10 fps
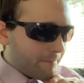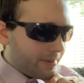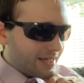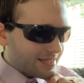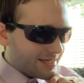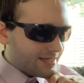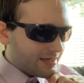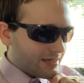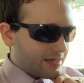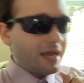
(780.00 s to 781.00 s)
But
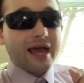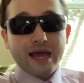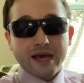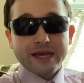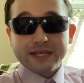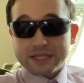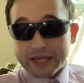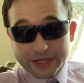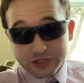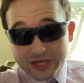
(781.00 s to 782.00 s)

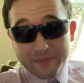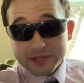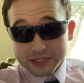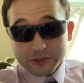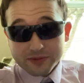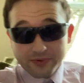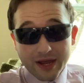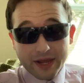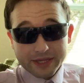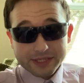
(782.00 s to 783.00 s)
it should come as no
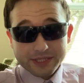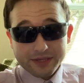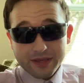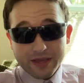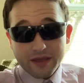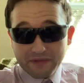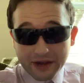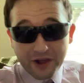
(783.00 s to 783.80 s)
surprise that